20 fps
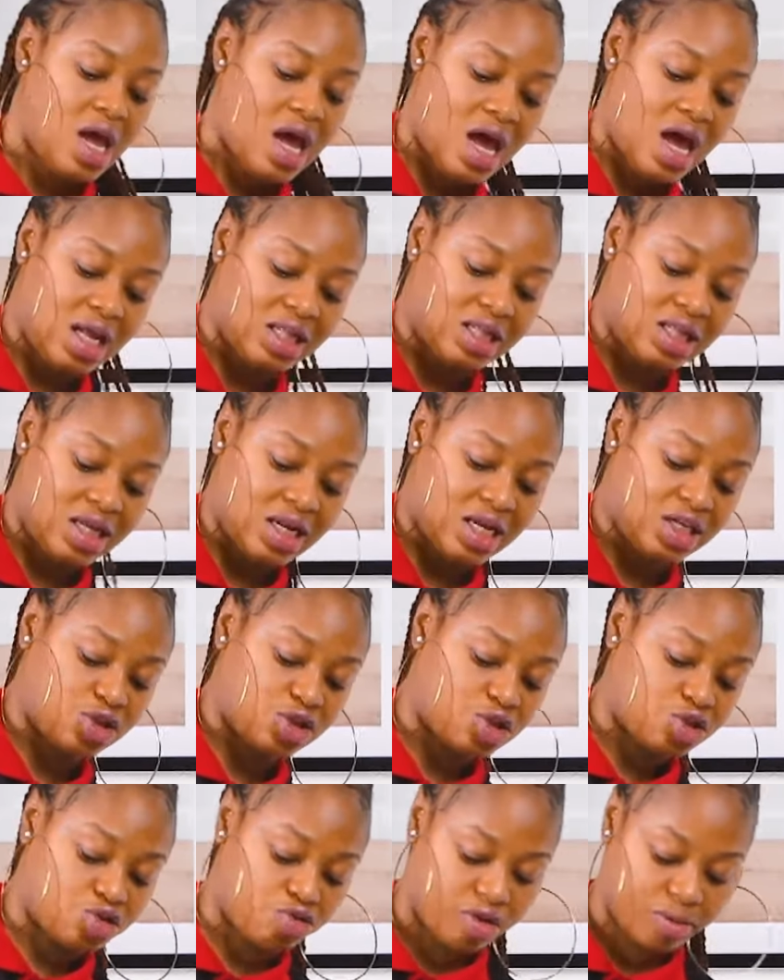and then I
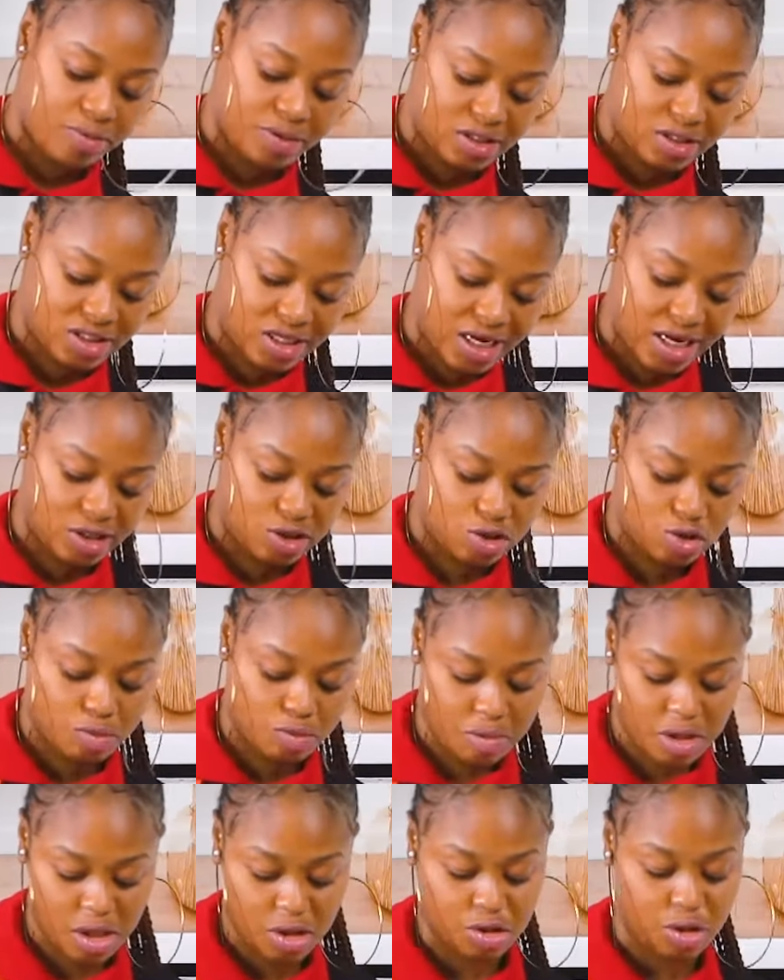just scrape the sides to
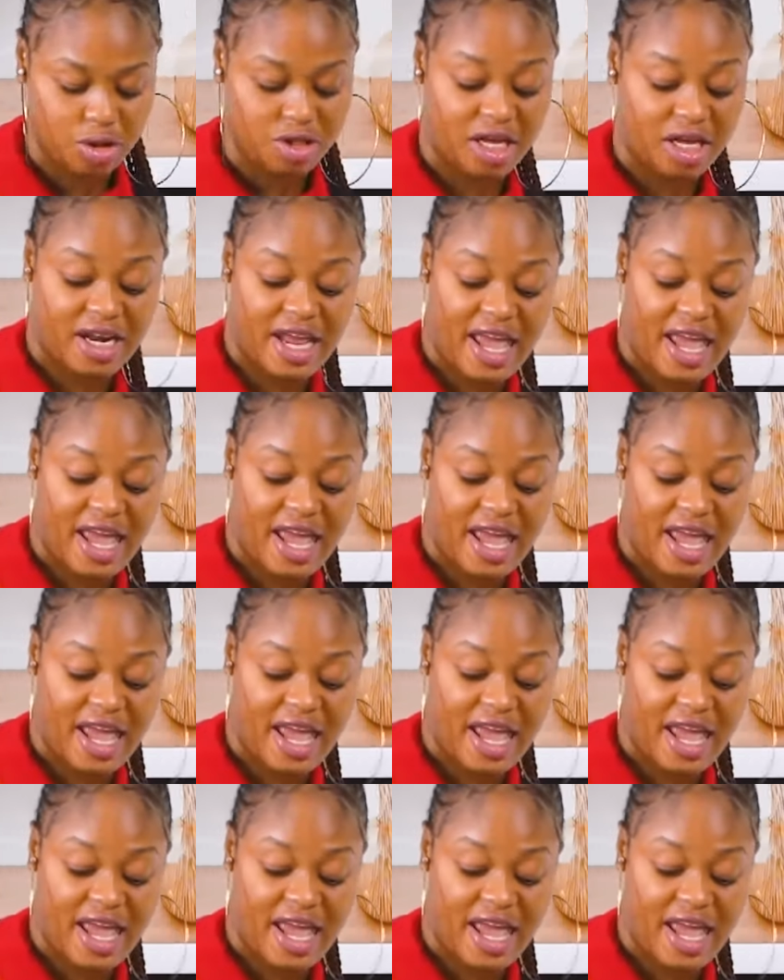make sure that